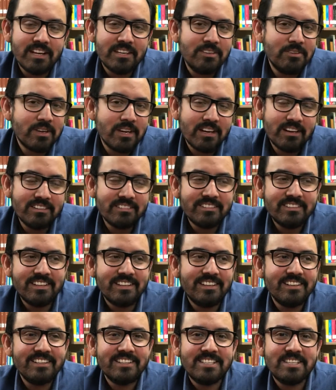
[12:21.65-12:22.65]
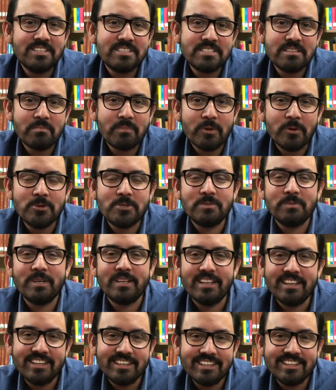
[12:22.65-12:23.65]
you can just approach
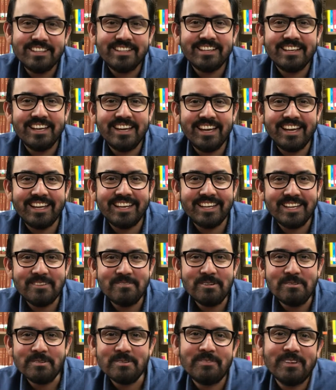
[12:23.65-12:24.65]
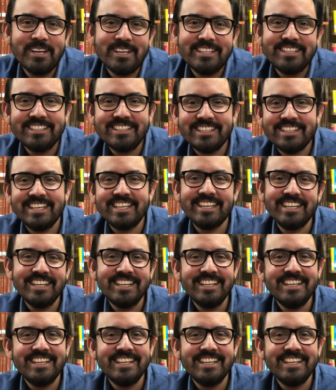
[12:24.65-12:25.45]
me, like, and it will be fine. Thank you.